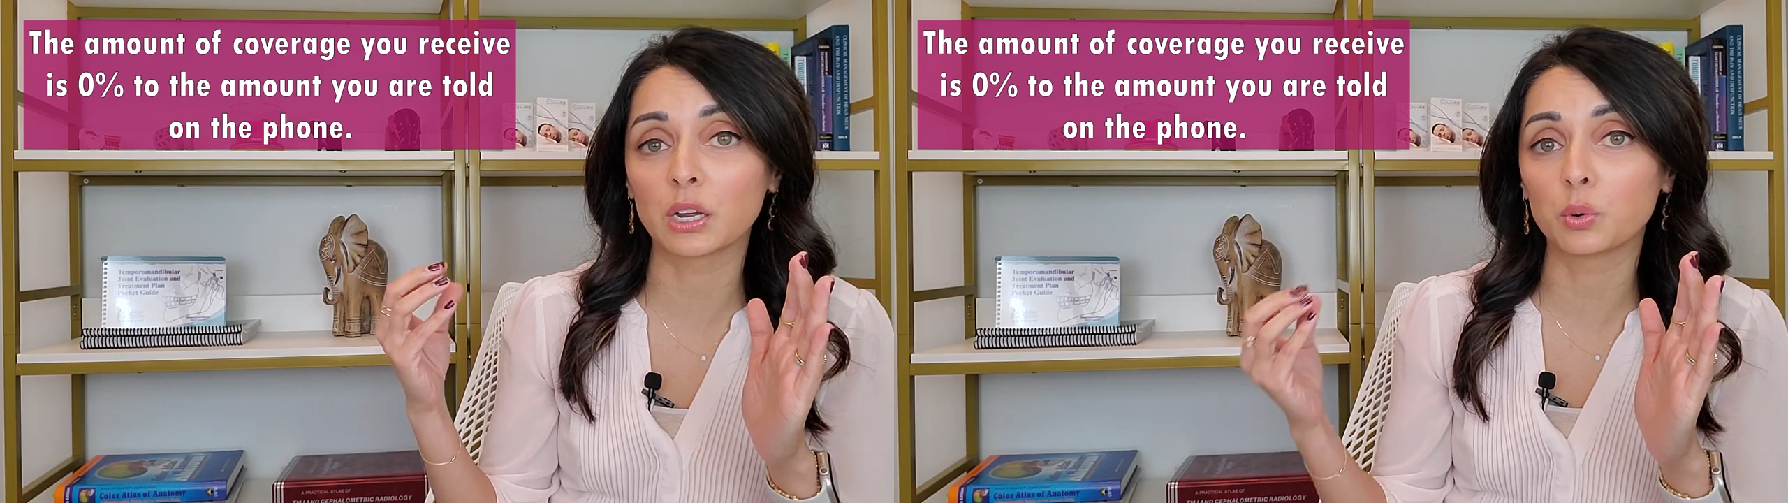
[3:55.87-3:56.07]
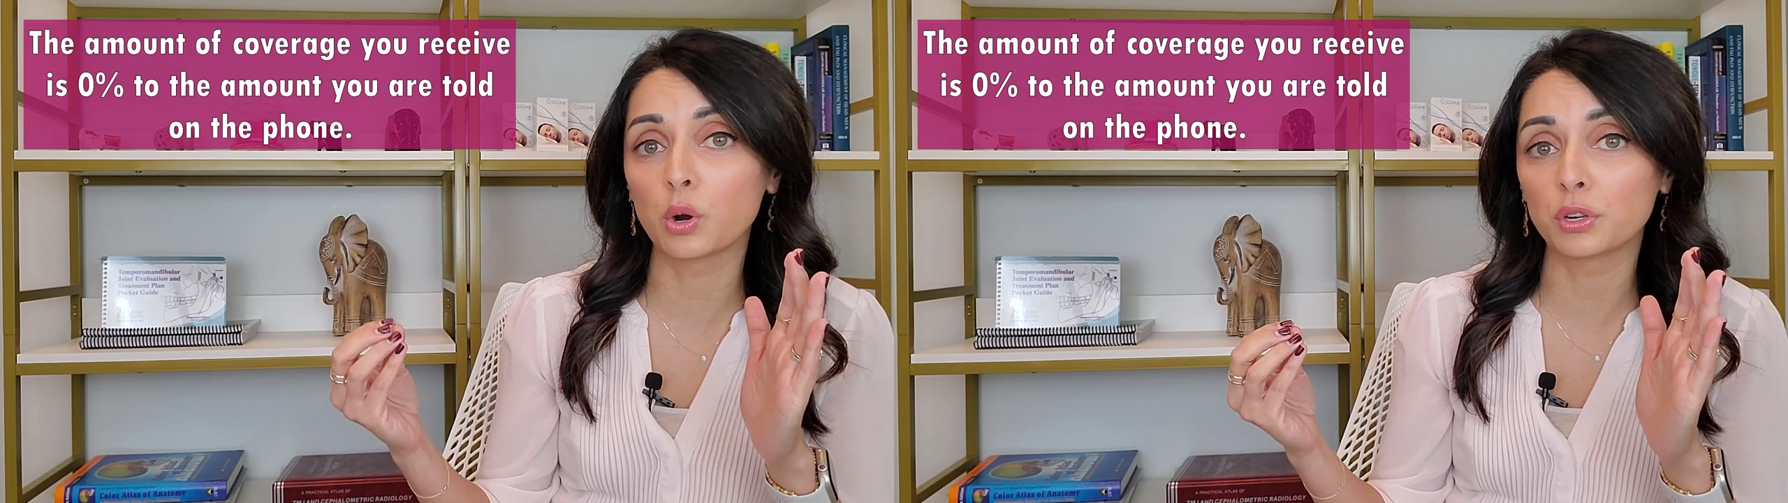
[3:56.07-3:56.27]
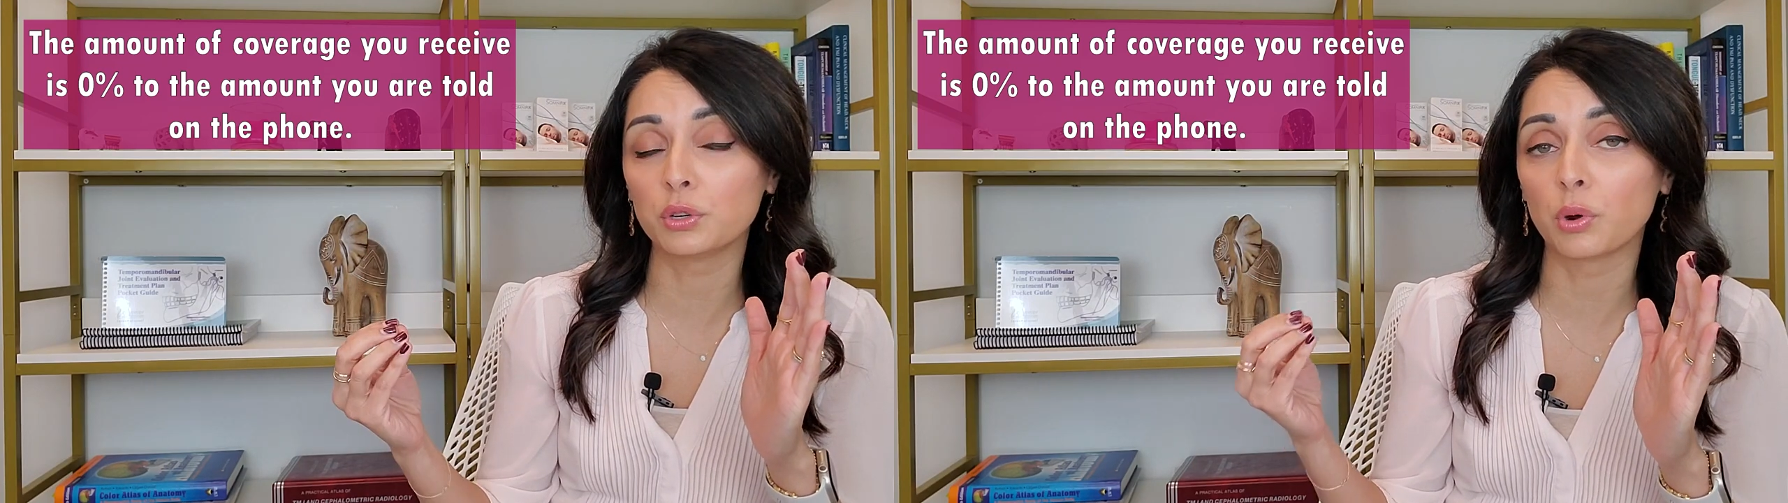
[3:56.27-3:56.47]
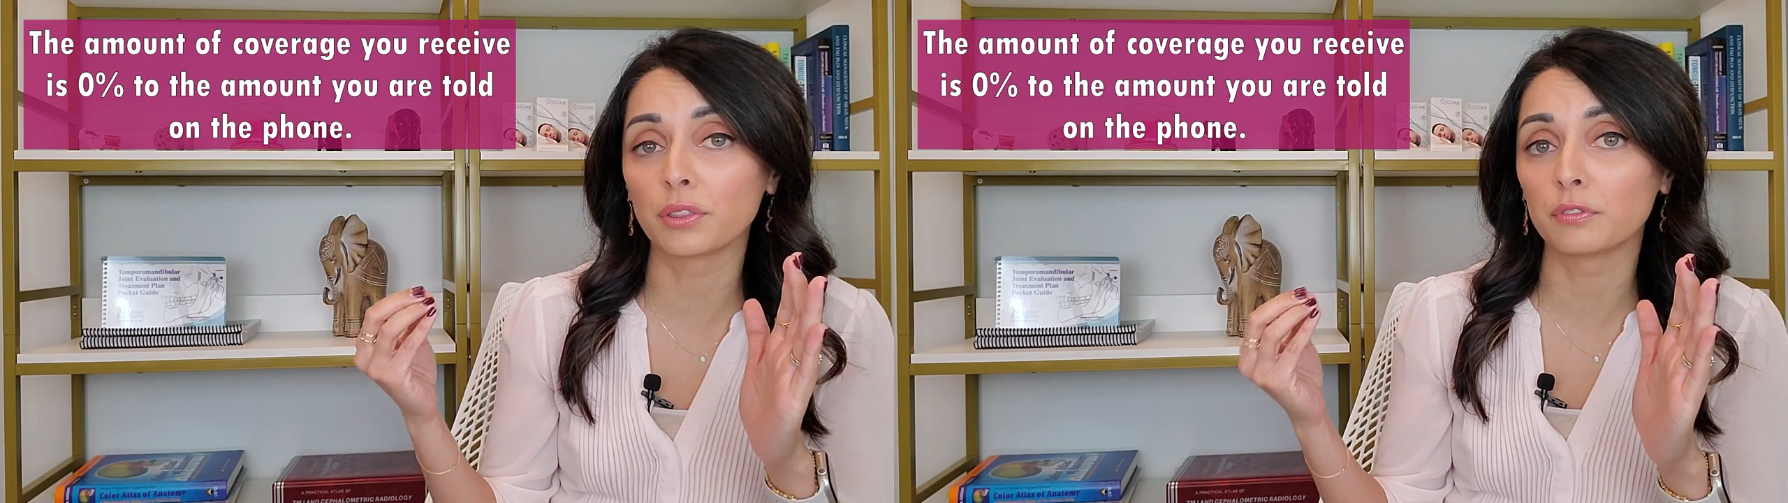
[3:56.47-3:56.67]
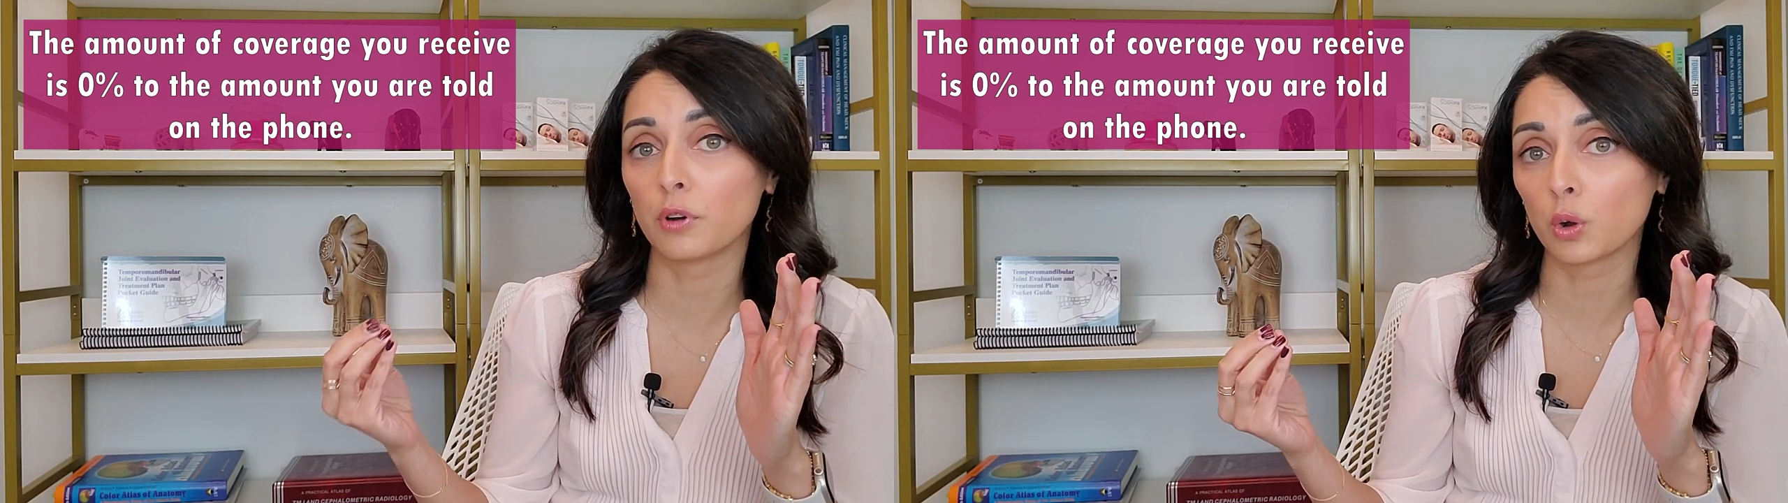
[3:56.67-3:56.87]
quoted you on
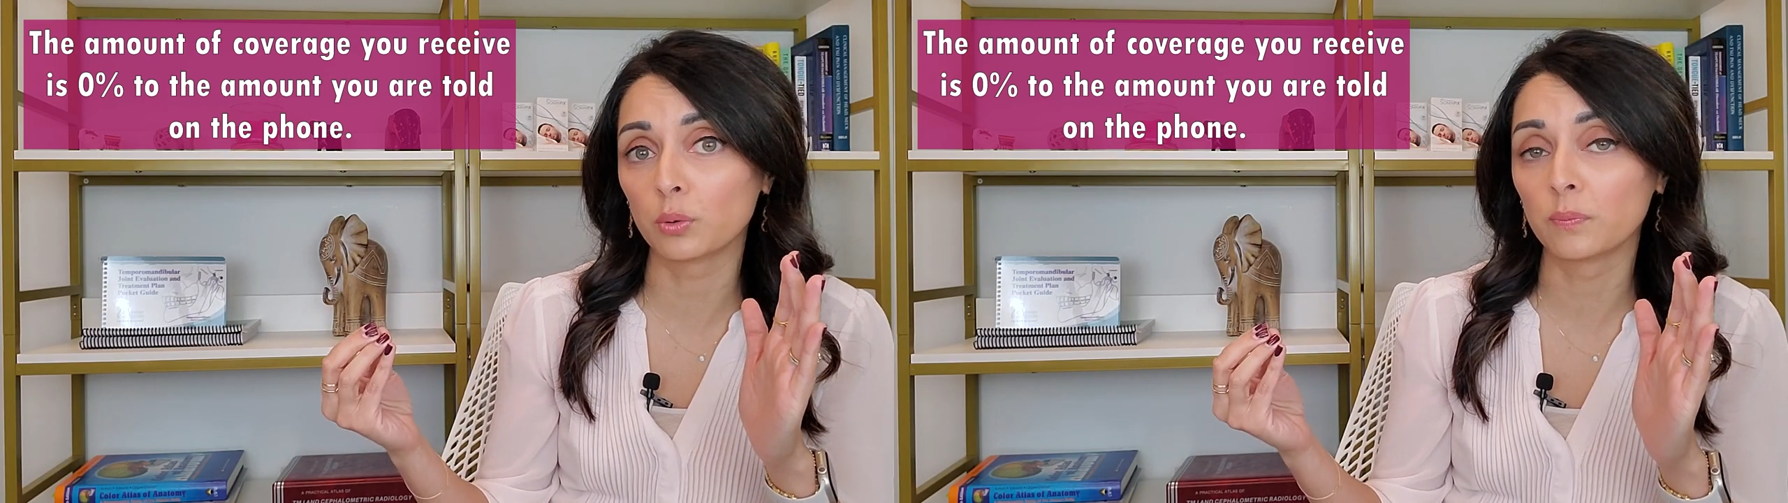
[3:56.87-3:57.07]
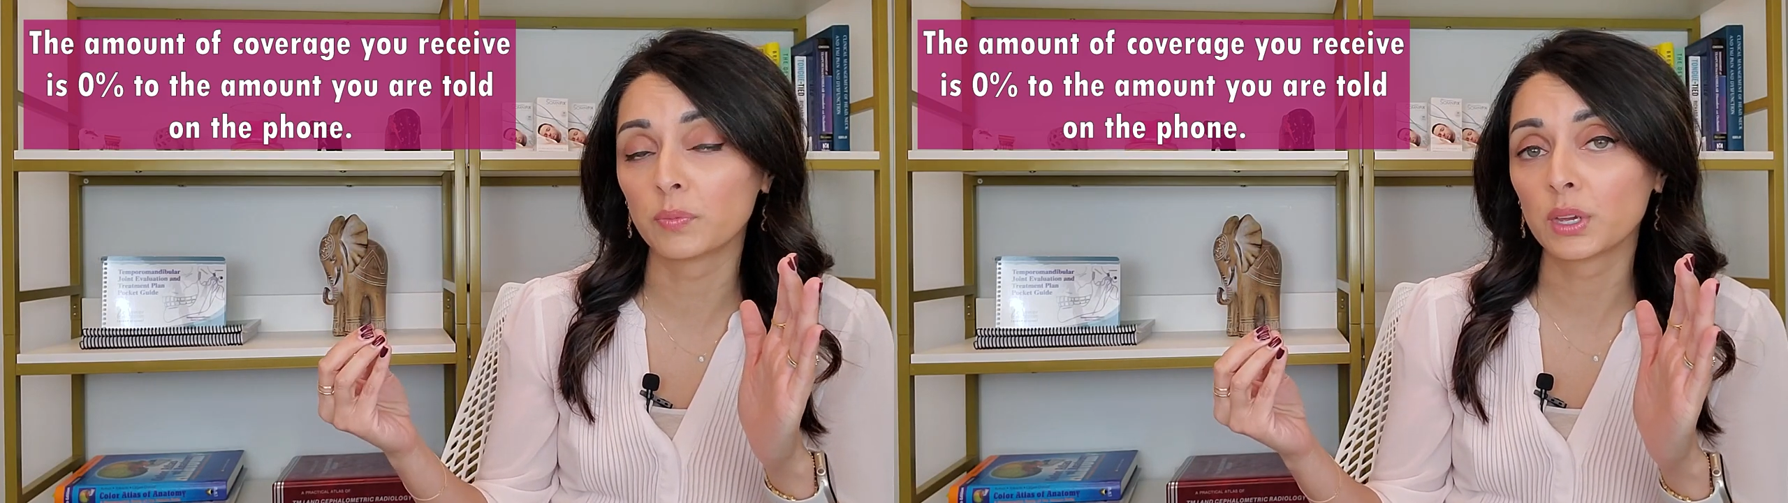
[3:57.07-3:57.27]
the phone.